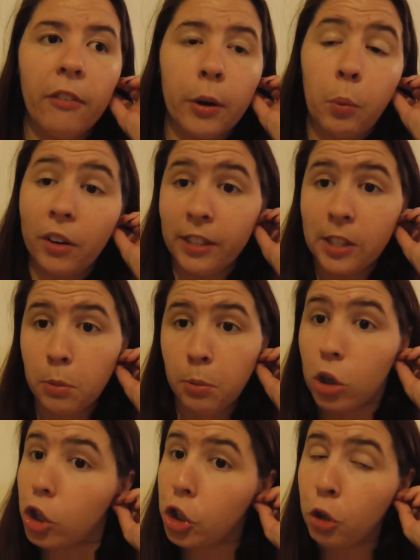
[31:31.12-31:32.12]
read 1 physical
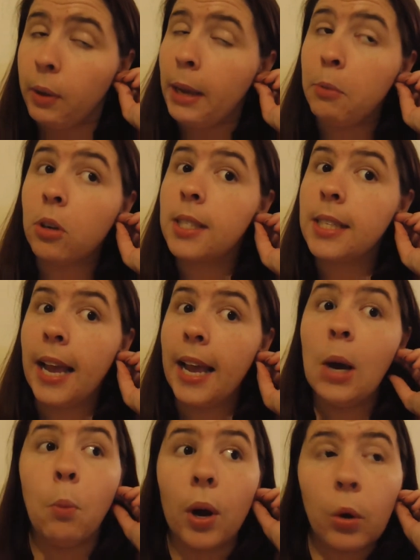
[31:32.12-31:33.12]
book, 2 ebooks,
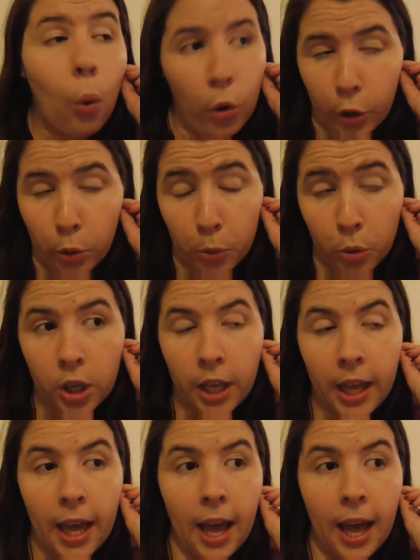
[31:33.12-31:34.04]
and 1 audiobook.